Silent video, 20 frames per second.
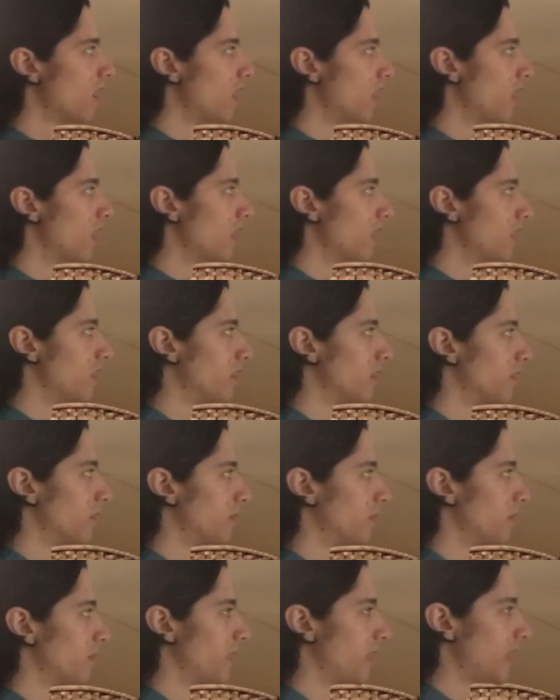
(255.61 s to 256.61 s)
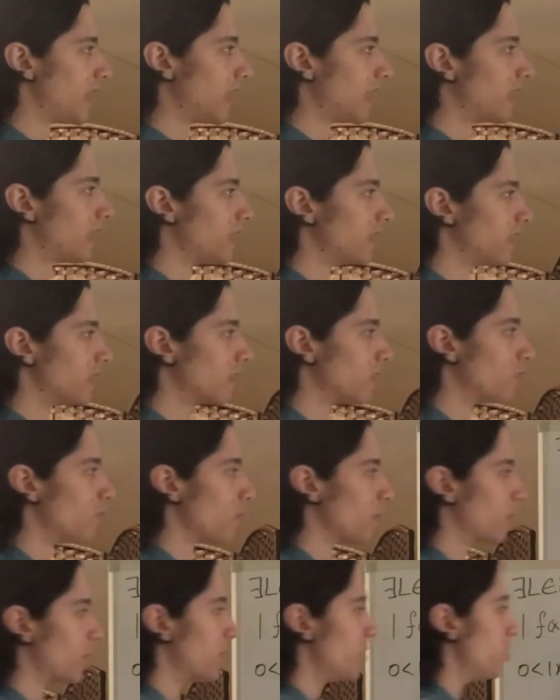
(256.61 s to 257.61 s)
And what
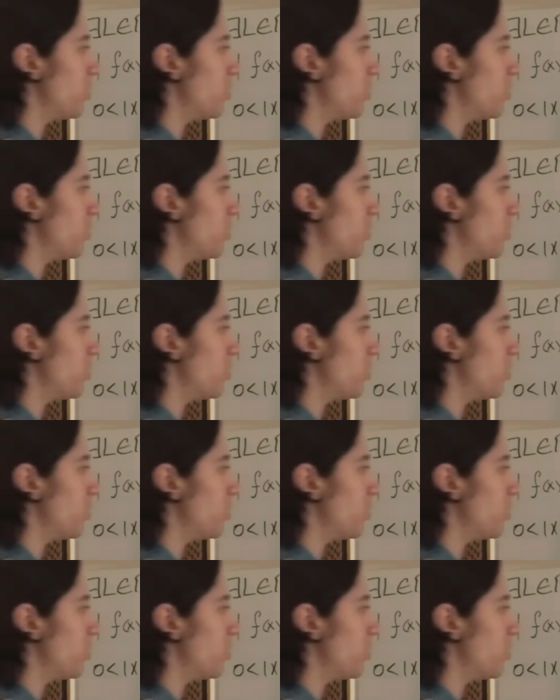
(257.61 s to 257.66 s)
we're going to